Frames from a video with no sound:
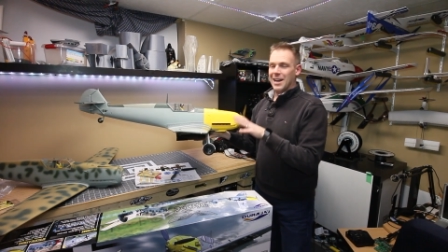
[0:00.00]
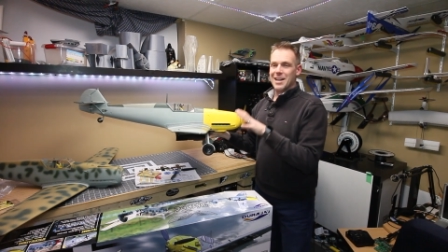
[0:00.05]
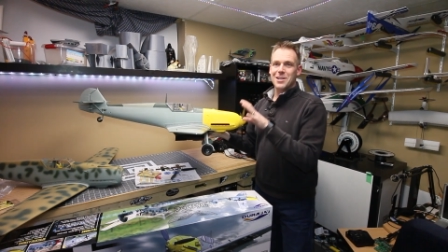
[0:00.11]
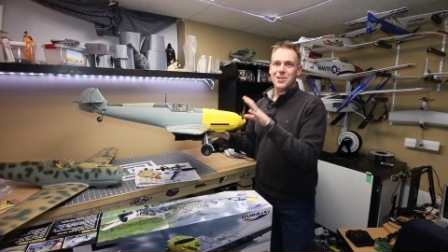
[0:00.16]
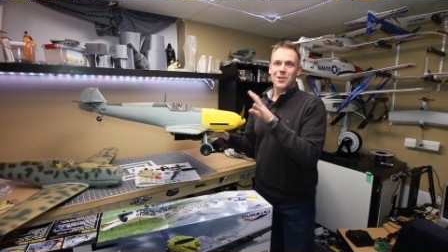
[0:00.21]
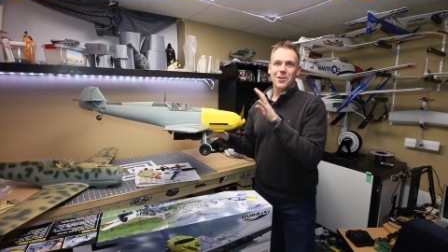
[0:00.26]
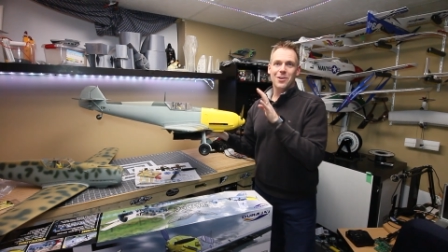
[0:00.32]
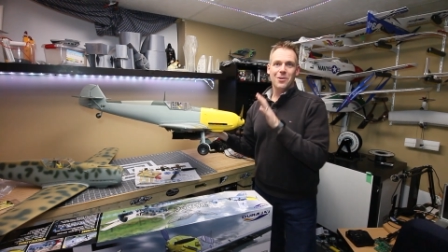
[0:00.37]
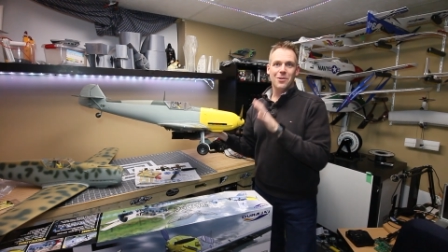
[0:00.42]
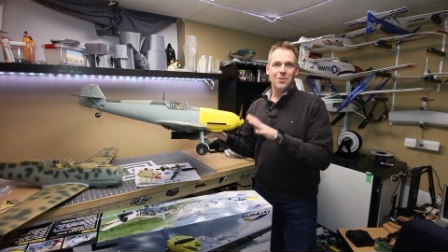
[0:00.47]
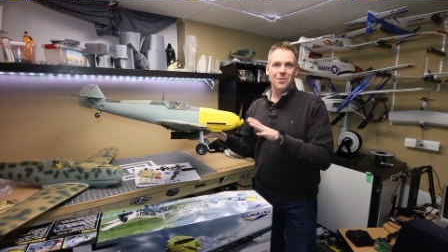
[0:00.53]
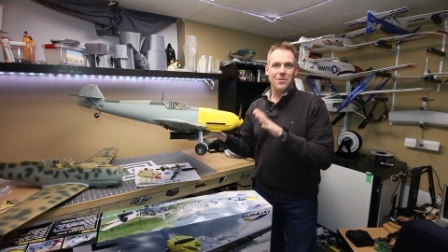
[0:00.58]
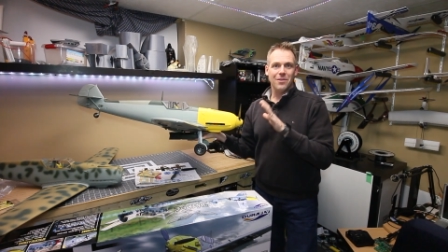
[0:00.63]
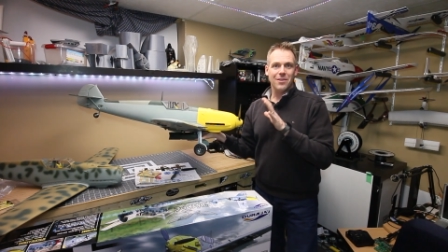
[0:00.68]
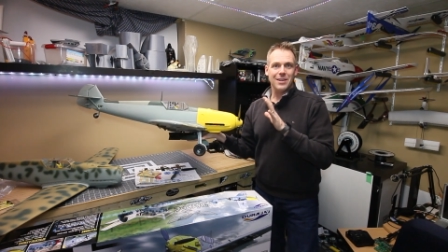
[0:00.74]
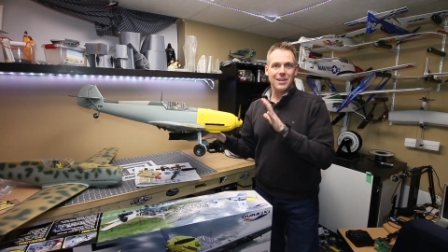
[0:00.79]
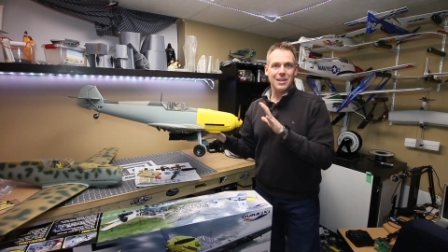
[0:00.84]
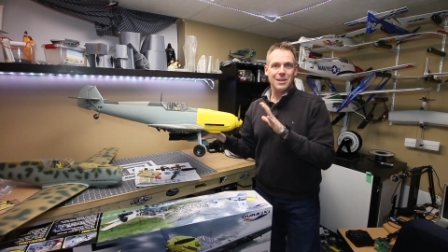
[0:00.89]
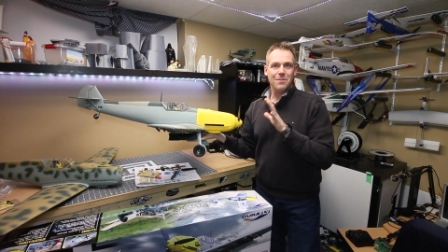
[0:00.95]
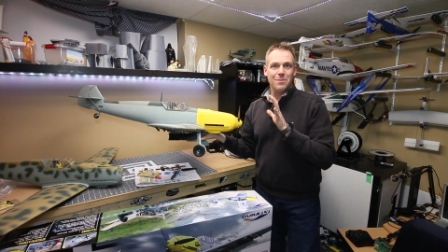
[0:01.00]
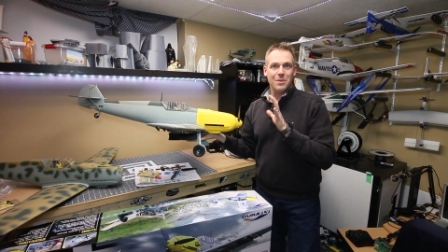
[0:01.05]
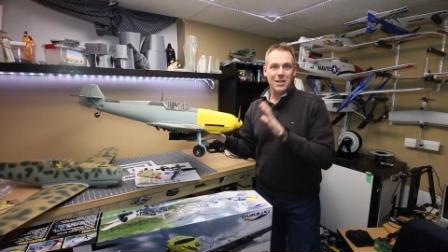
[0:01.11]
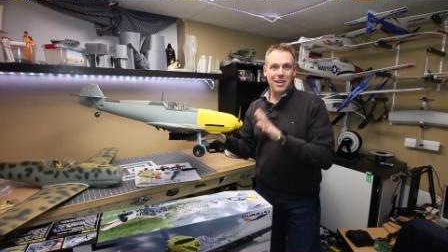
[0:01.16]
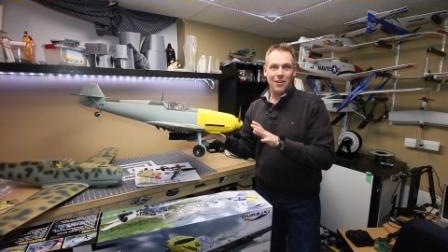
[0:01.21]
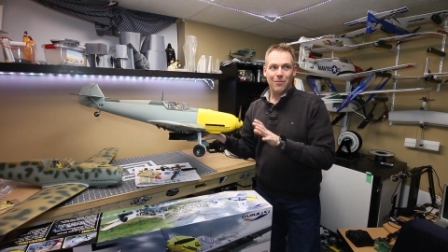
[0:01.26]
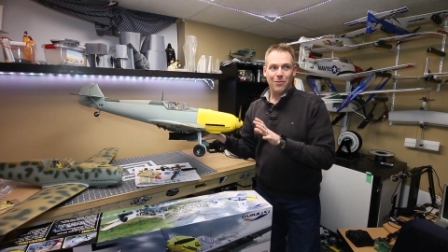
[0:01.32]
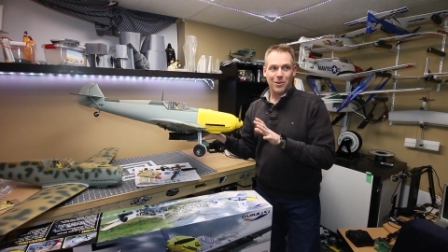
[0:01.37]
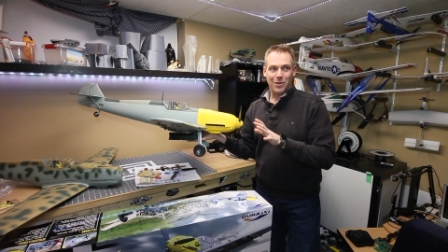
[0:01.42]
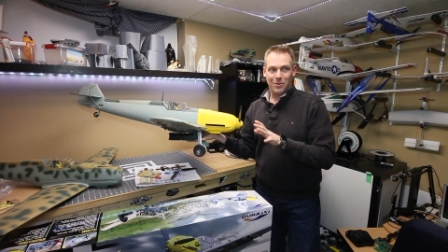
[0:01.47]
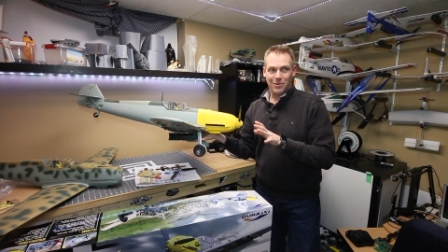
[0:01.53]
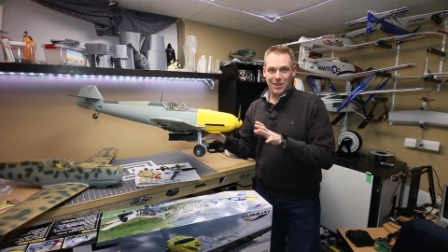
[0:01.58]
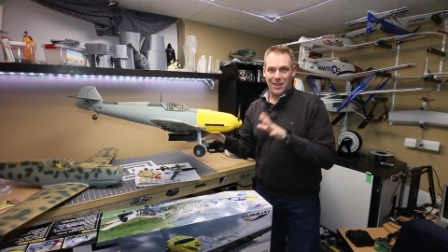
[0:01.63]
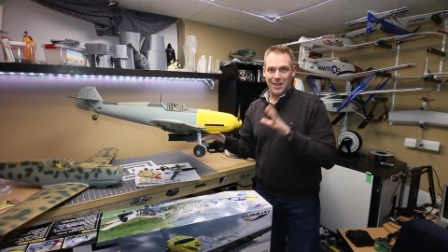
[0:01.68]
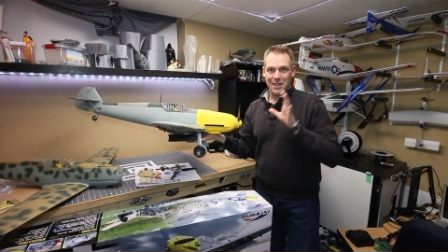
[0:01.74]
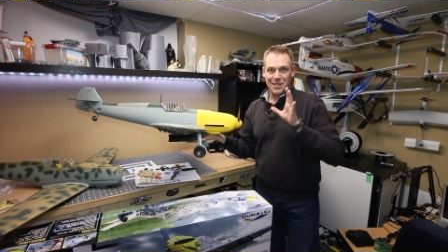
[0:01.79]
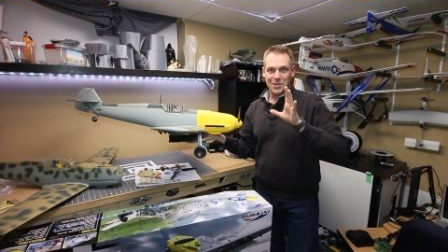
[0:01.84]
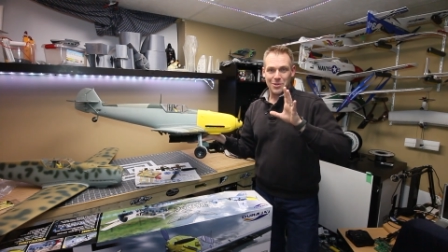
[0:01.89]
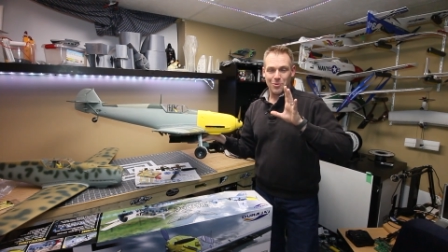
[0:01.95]
I know the B F one oh
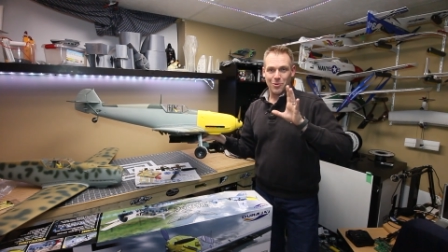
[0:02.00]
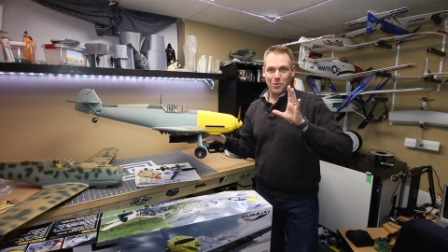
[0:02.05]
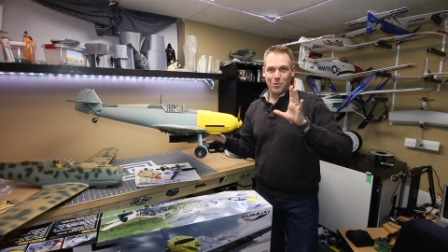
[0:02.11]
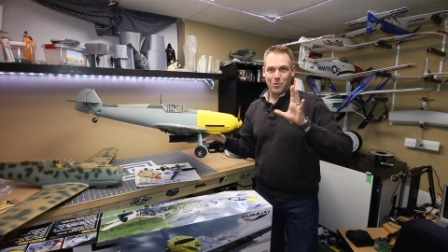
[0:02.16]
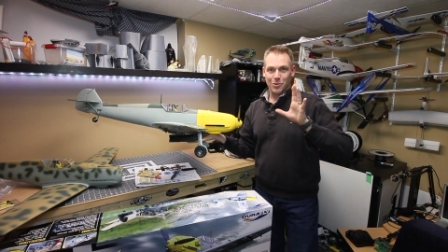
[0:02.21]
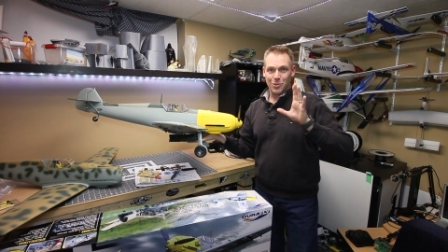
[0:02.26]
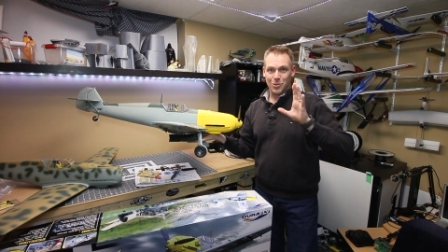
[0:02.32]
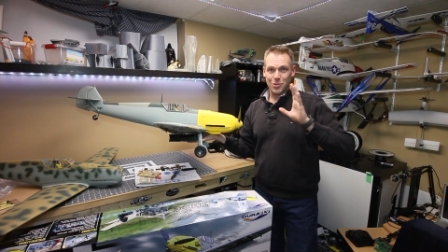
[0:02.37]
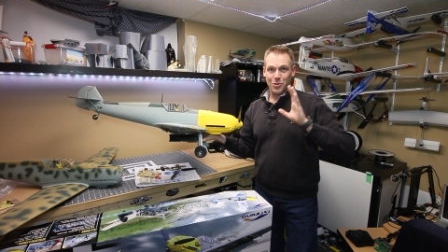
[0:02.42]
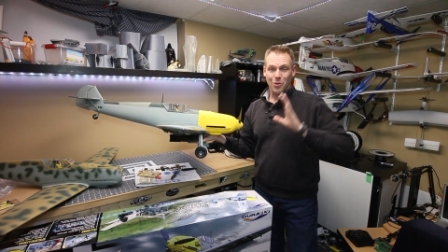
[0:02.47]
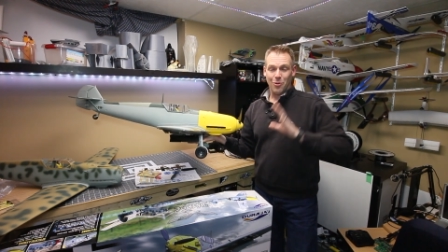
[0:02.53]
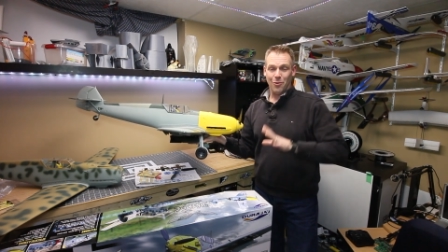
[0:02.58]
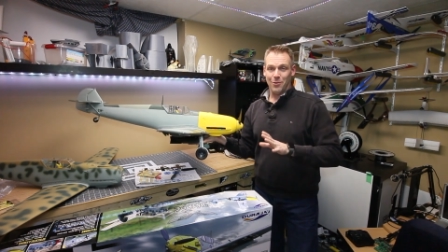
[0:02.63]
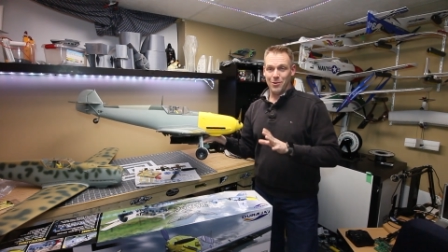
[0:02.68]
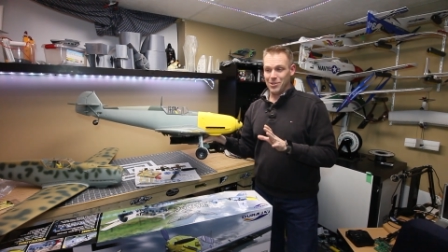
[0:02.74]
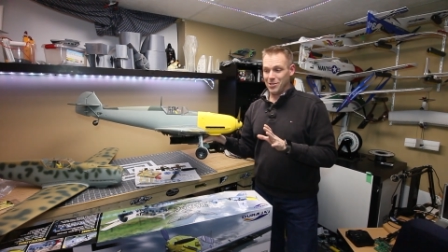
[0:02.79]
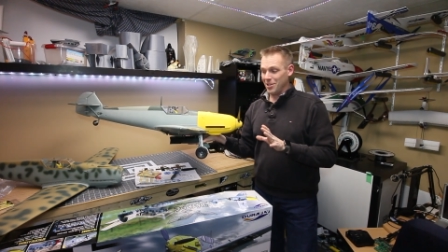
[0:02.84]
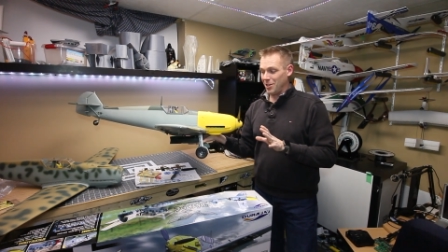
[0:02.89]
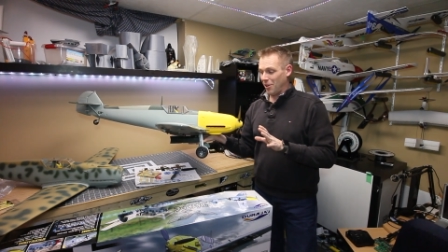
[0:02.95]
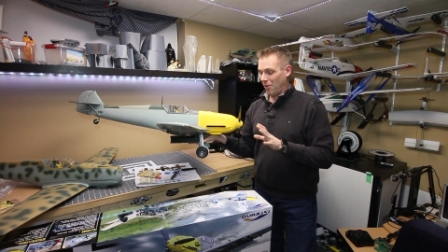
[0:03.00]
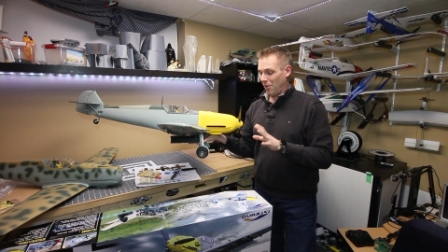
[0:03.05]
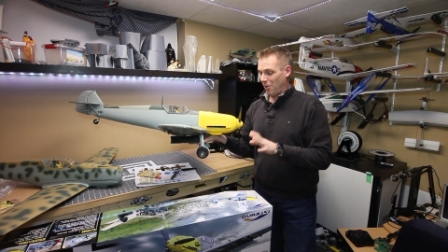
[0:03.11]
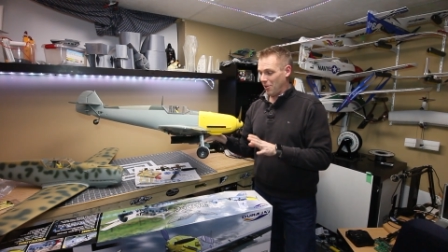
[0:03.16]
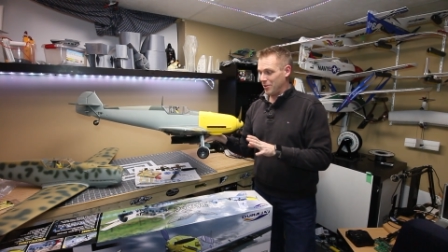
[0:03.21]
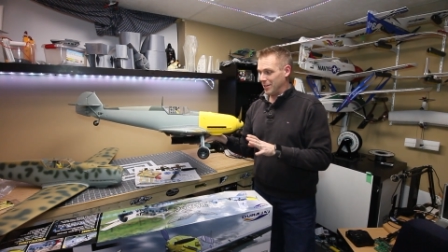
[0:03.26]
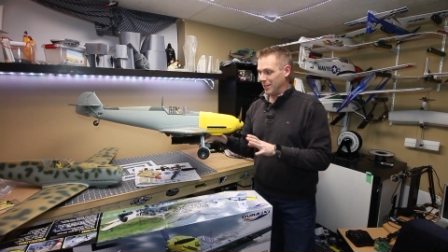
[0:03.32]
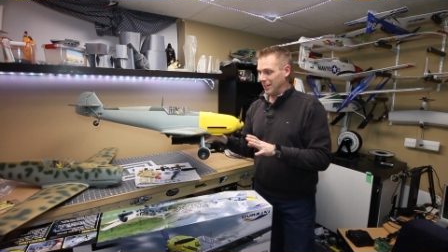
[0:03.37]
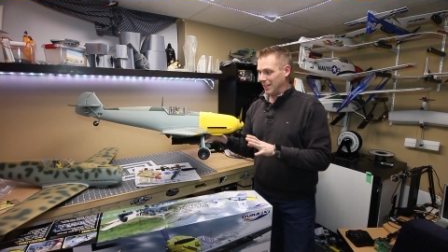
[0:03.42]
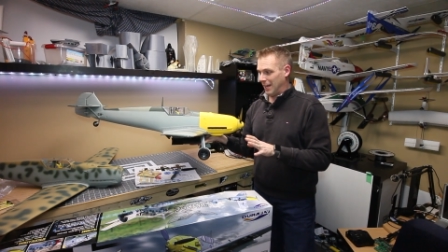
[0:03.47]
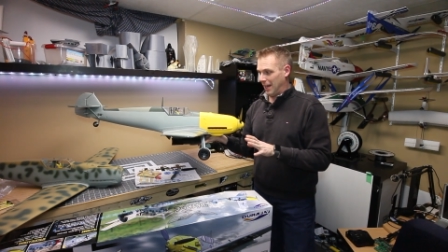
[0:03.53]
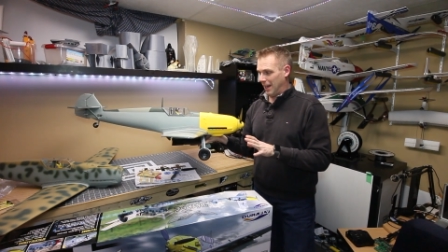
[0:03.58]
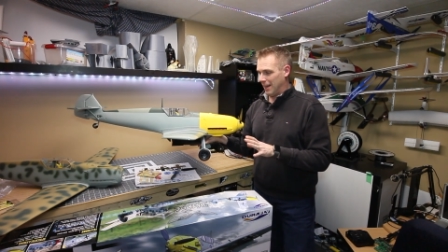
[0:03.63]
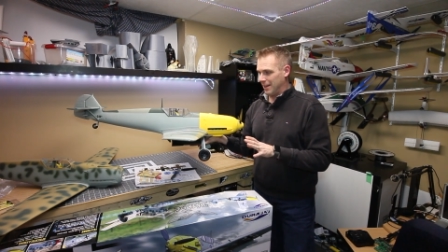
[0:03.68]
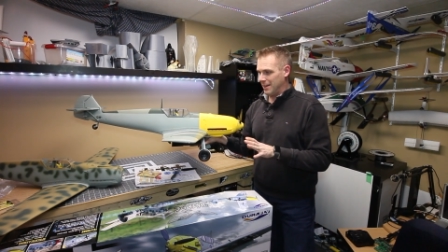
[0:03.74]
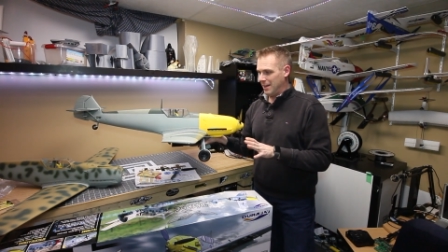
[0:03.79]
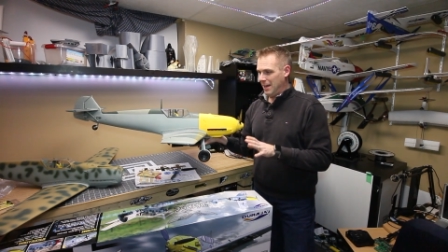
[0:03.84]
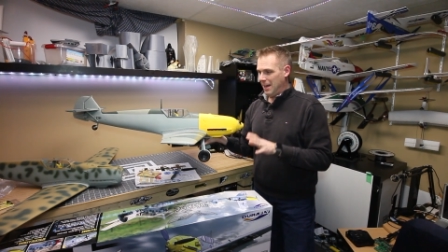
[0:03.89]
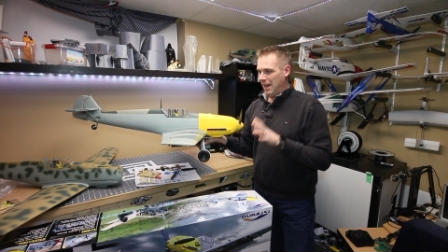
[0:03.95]
nines were notoriously hard to
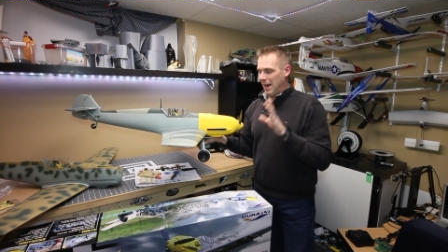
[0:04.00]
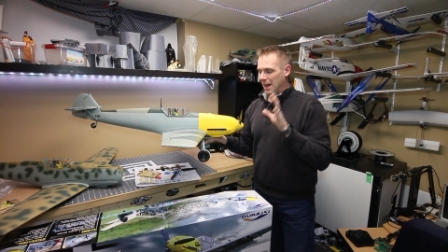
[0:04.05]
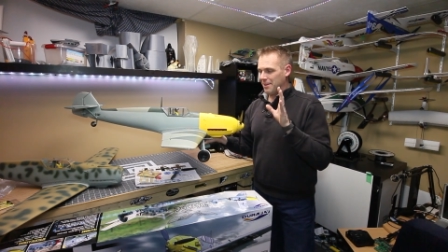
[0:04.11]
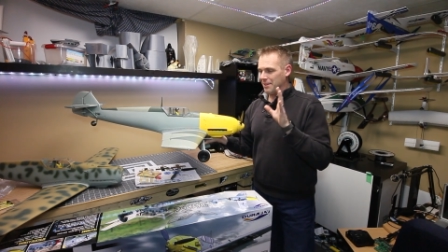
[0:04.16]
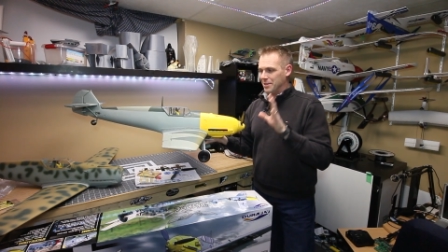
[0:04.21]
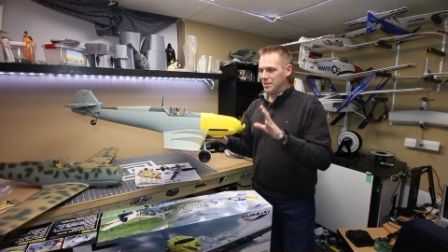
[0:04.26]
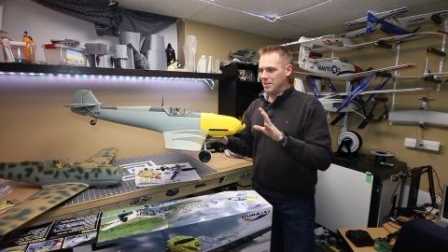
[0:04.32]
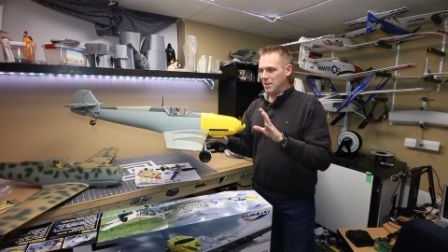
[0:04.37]
land, and the